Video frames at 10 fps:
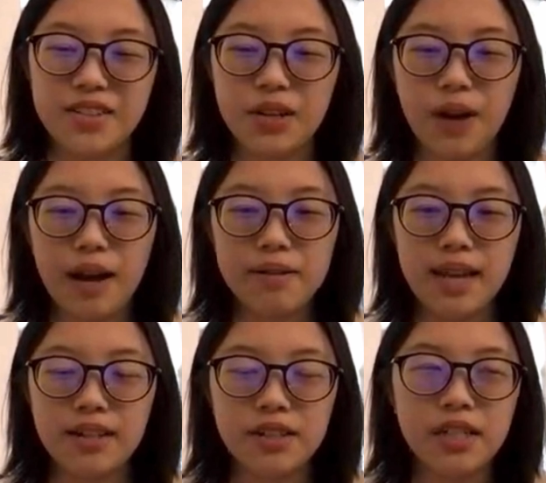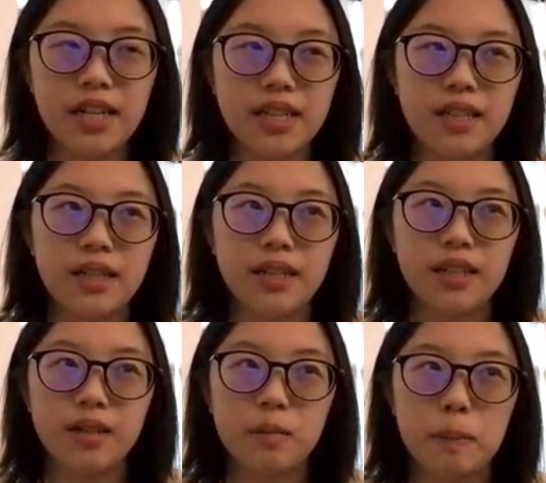So I was actually in
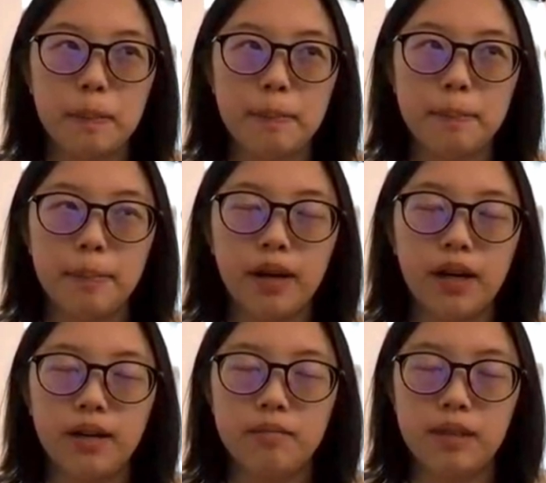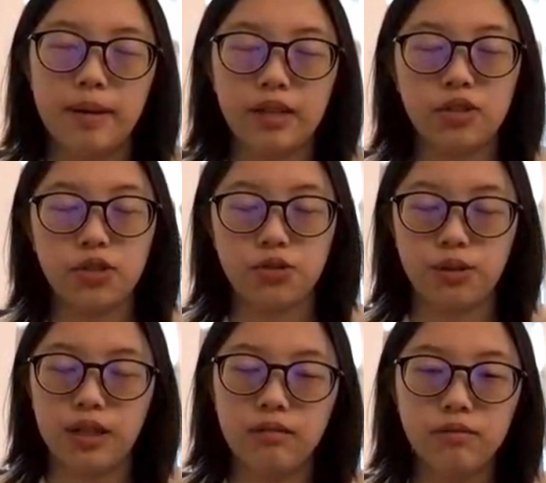the BMEG
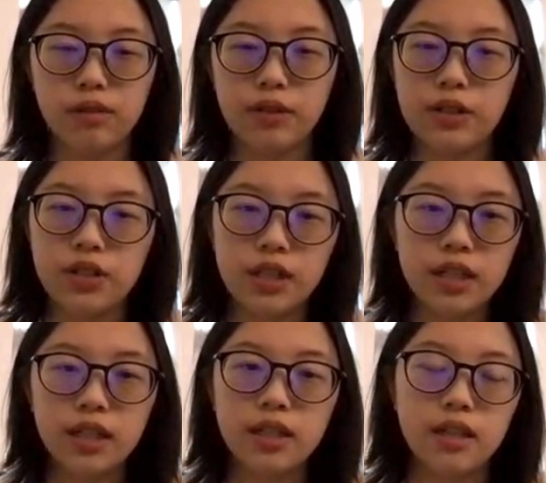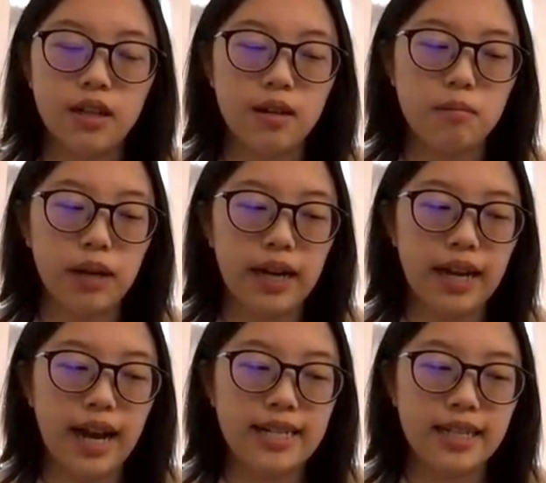stream for first year,
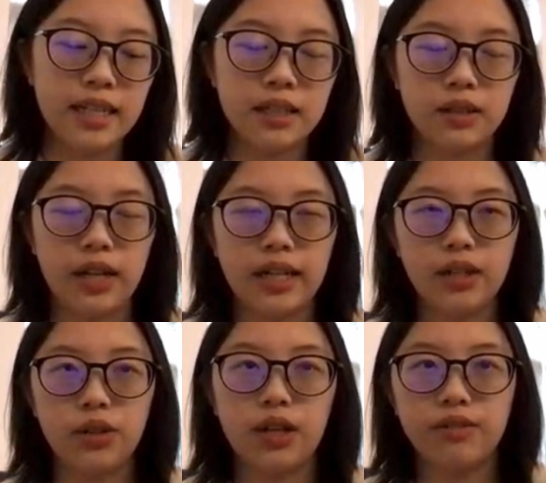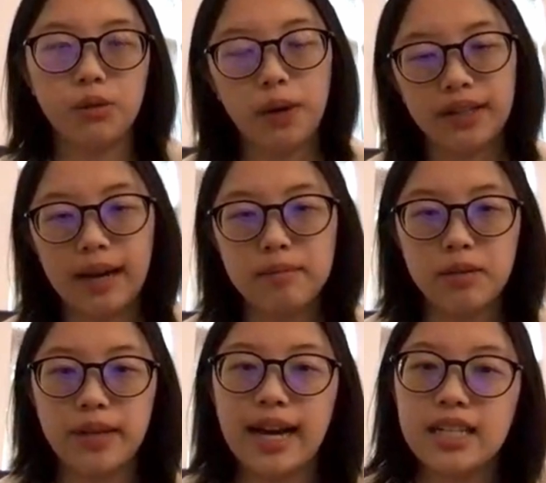but I didn't like a lot of the wet labs
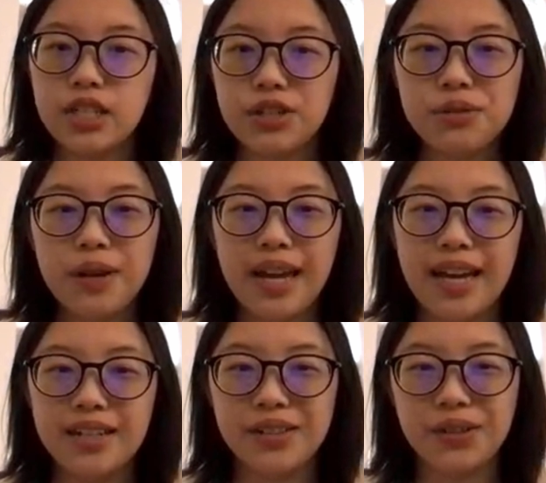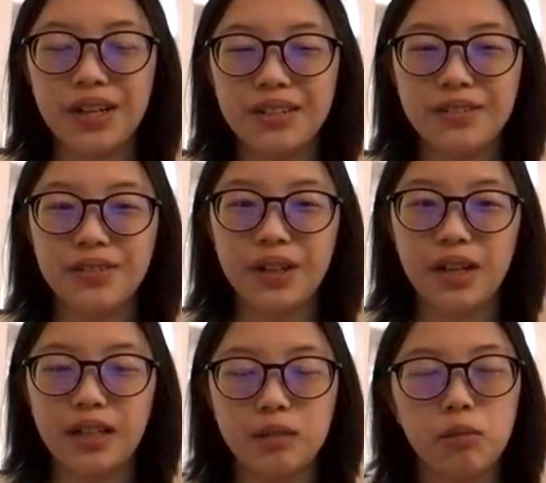that we had to do and a lot
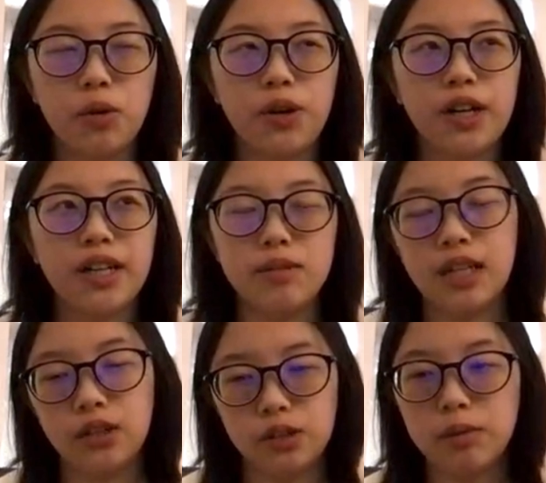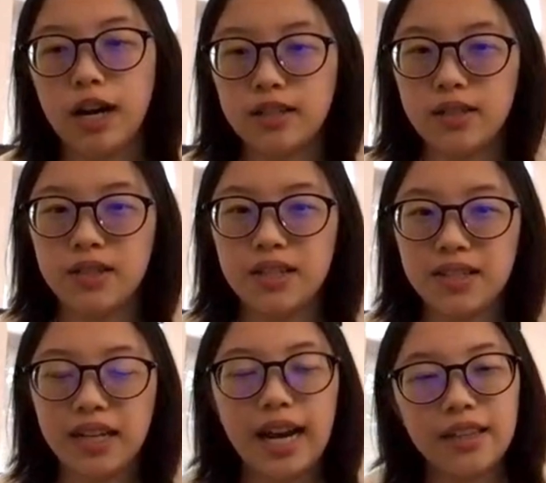of the more cellular processes.
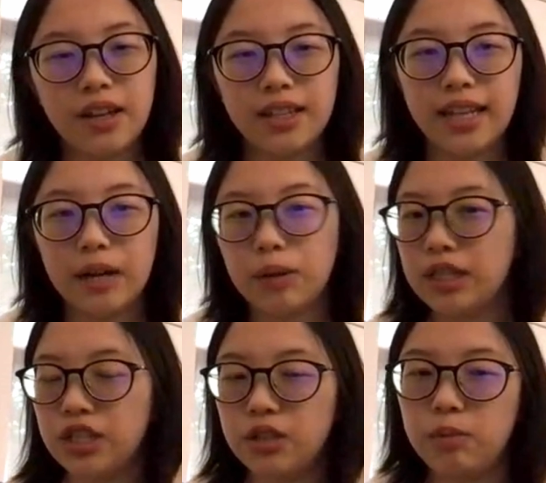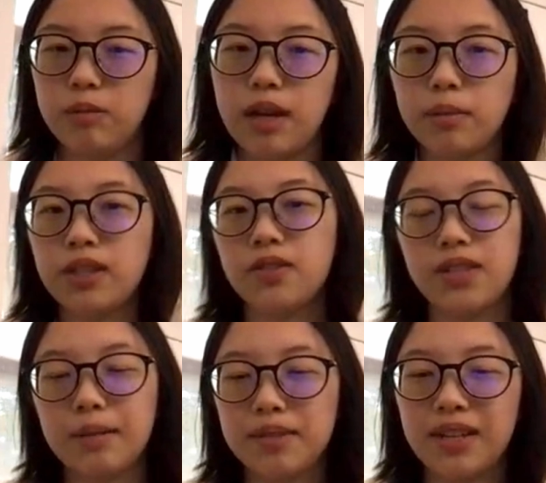Like, I thought that I wanted to do BMEG because of
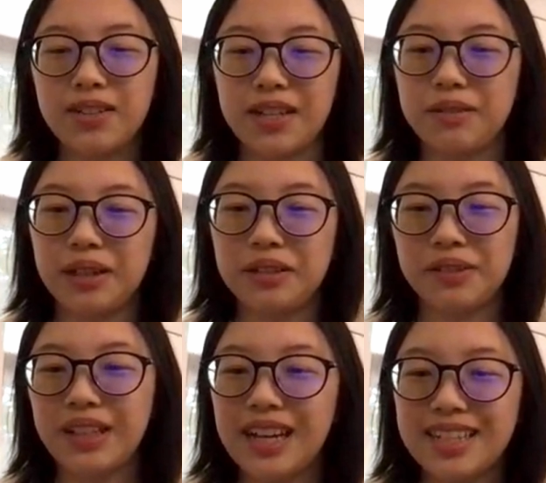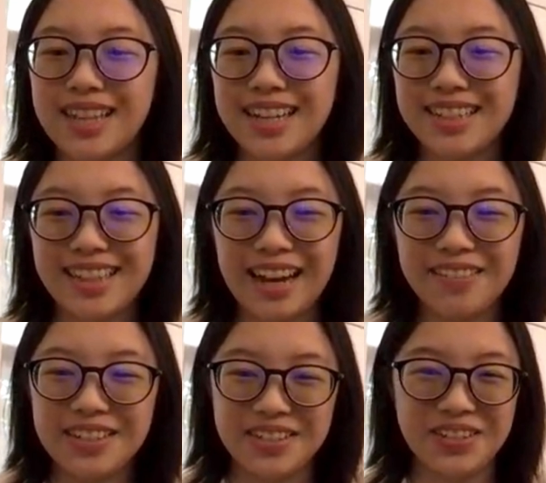stem cells. I quickly realized that that
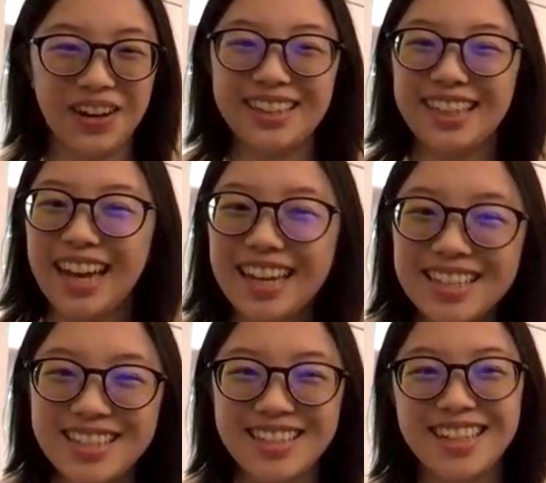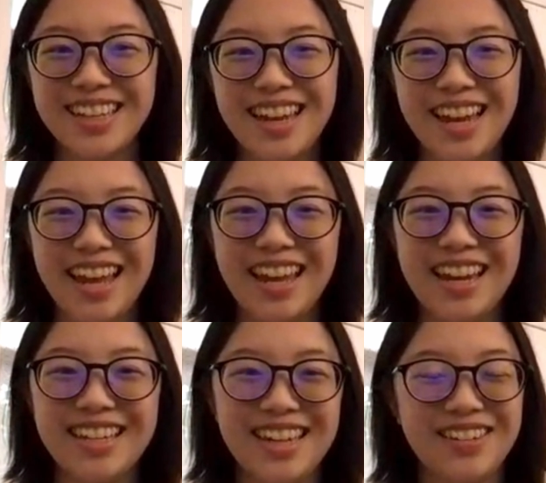was not the case,
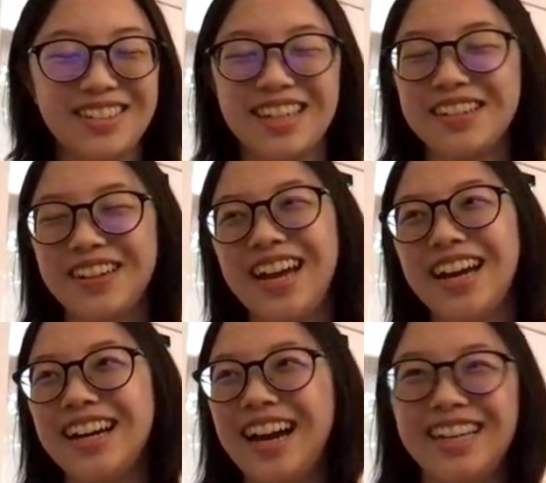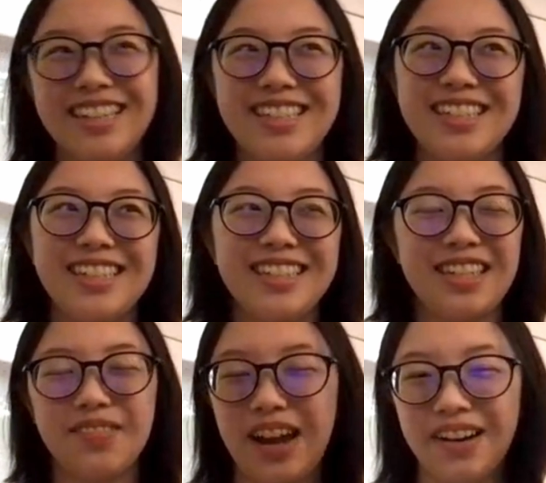and I was like, okay, I need to
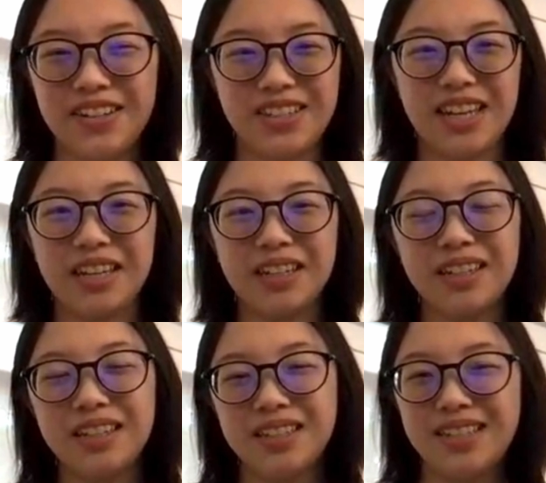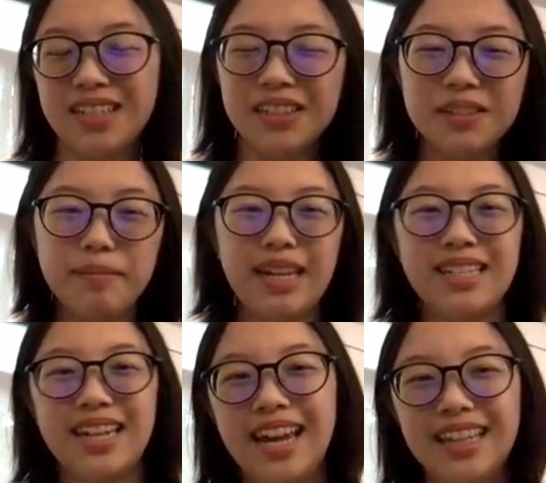somehow just like still
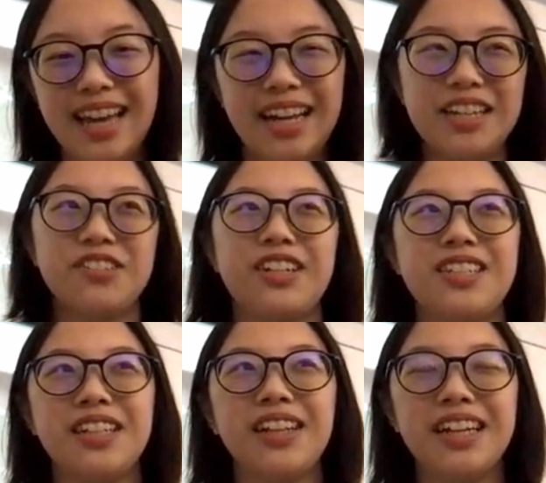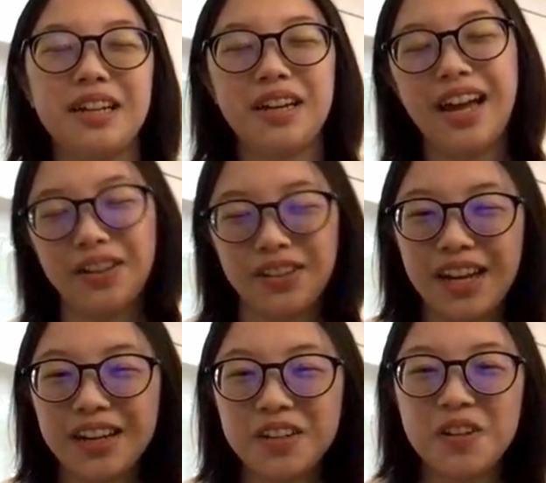maintain that interest in like
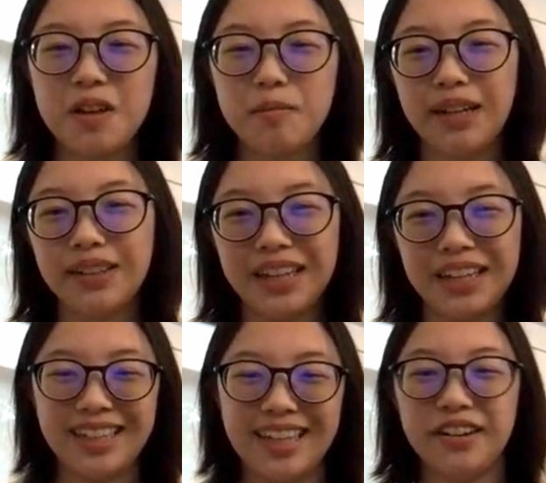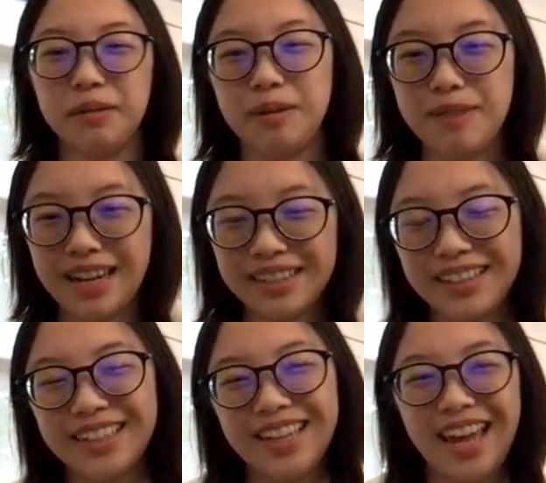healthcare, but like get out of BMEG.
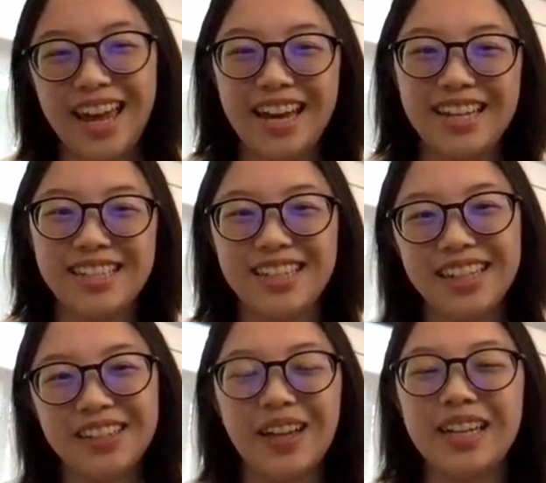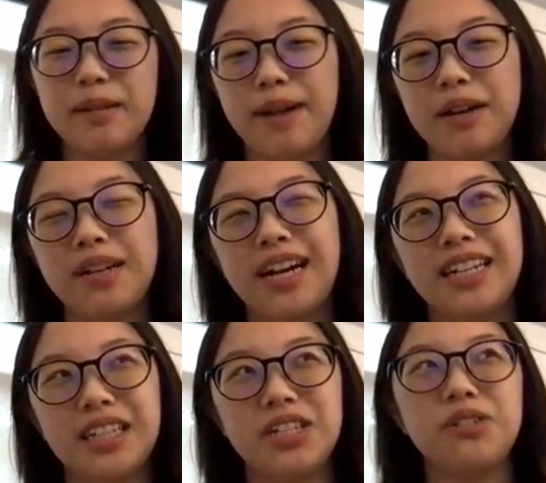And ELEC and MEC were kind
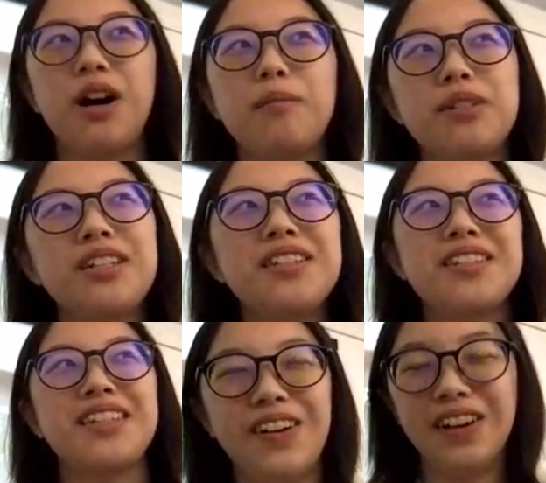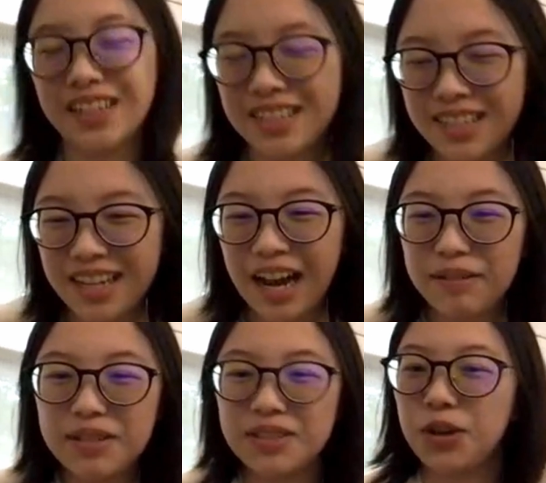of the two options. Honestly, I
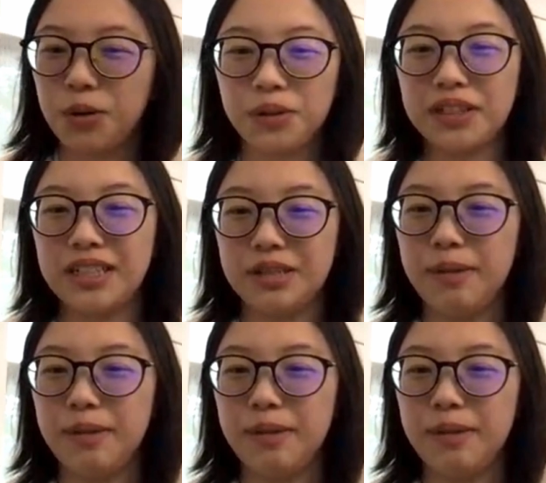was totally gonna do